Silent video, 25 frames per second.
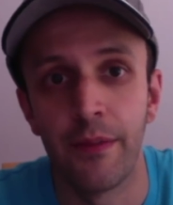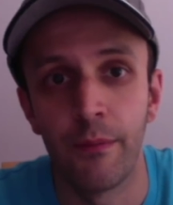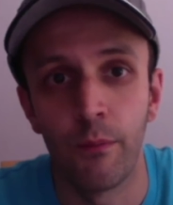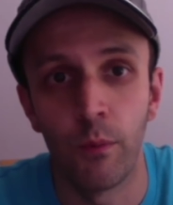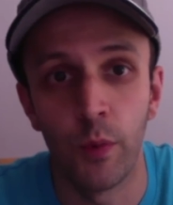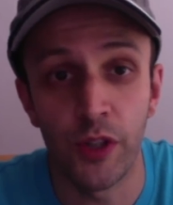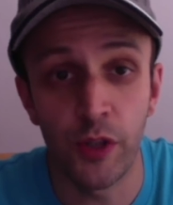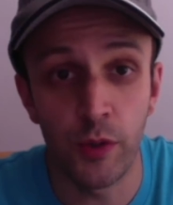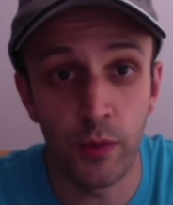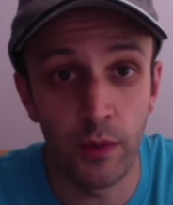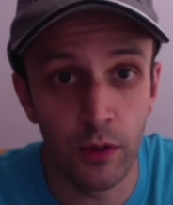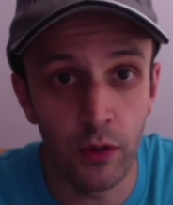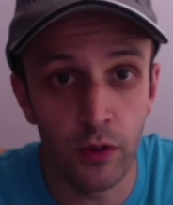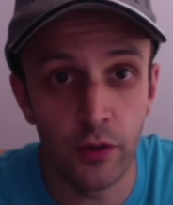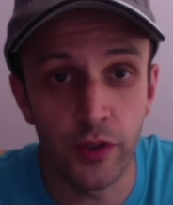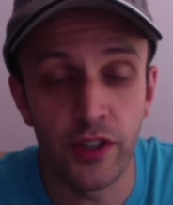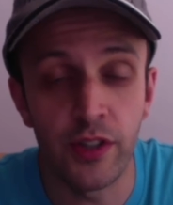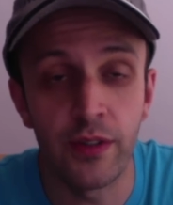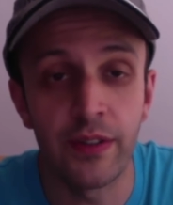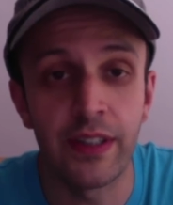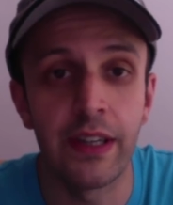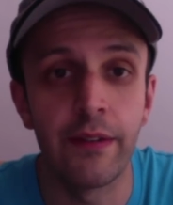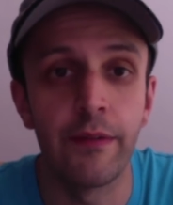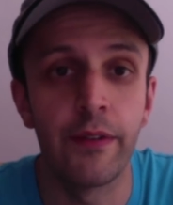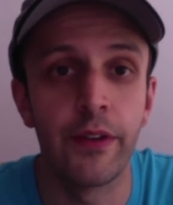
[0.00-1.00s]
which will
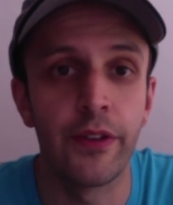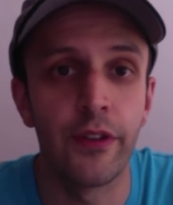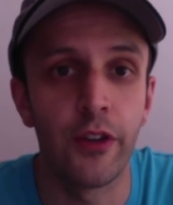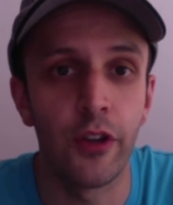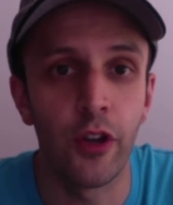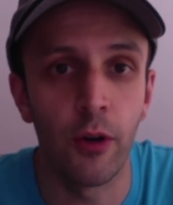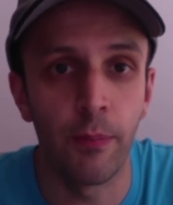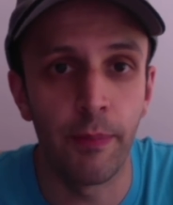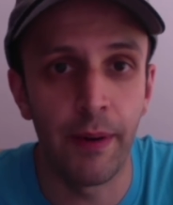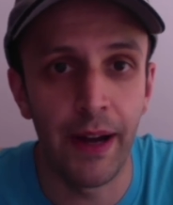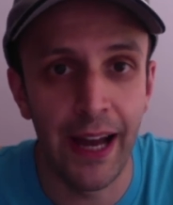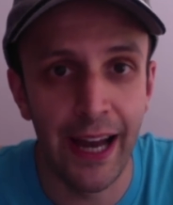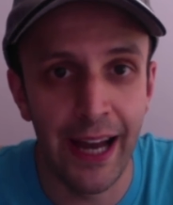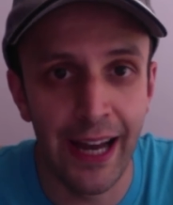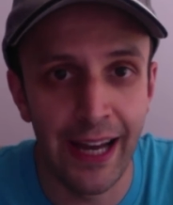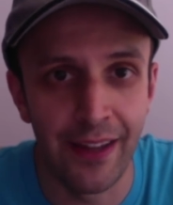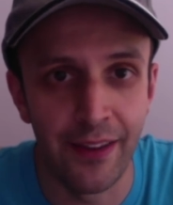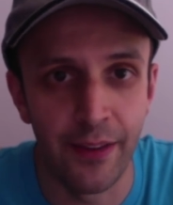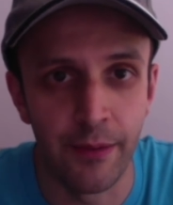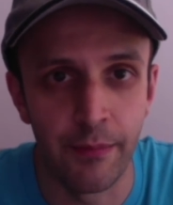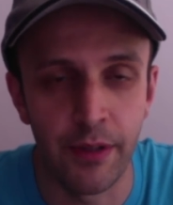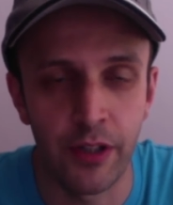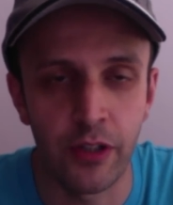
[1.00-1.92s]
also give you the upper hand,